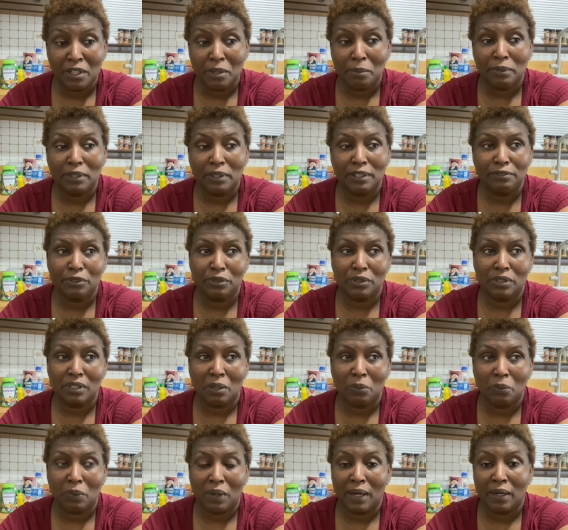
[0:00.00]
But if you say,
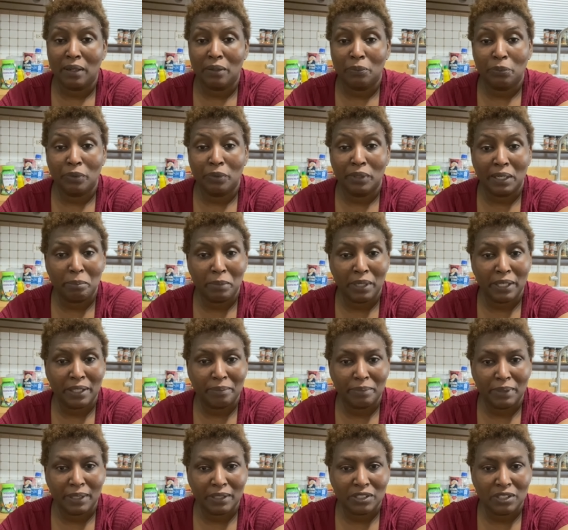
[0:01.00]
well, I, when I make it
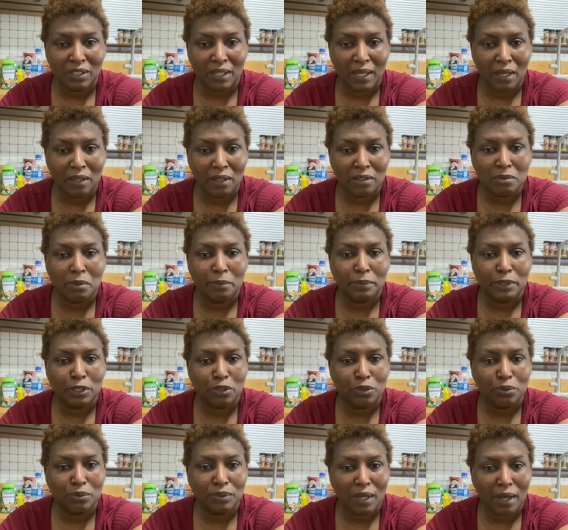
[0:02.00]
back to the house, I'm going to be
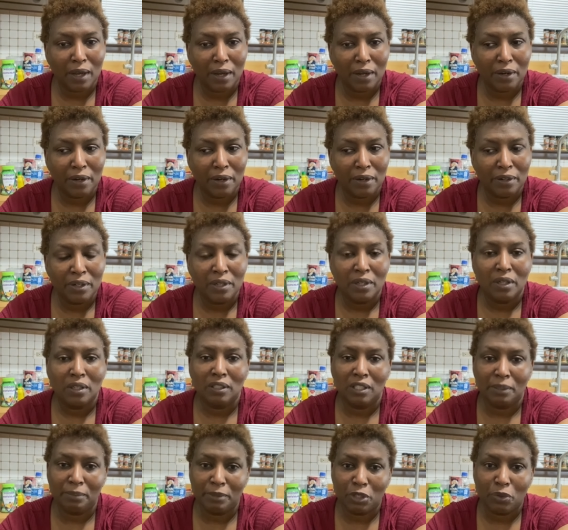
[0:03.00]
too tired.
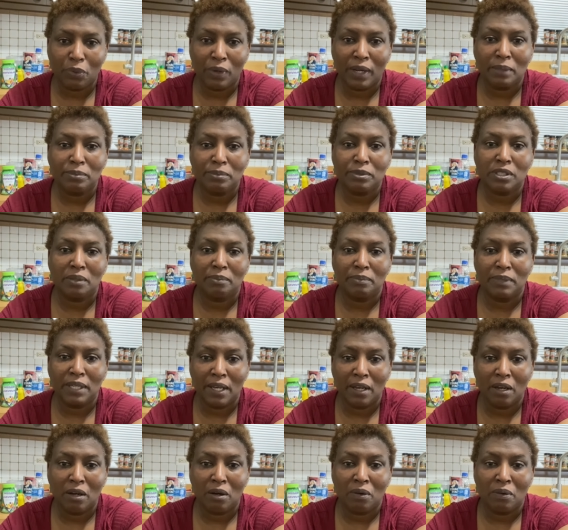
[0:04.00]
Let me grab some
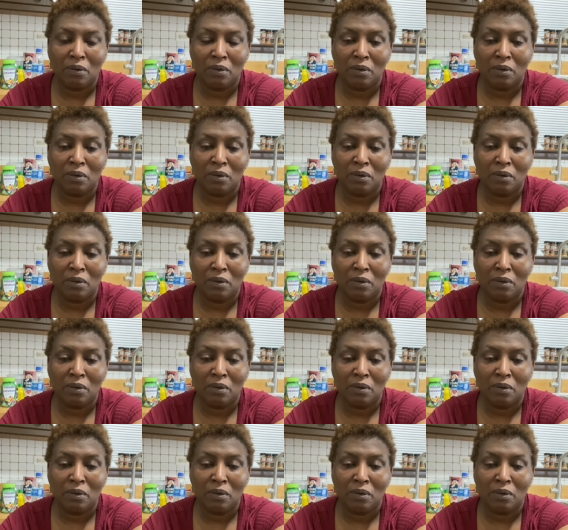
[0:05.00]
now.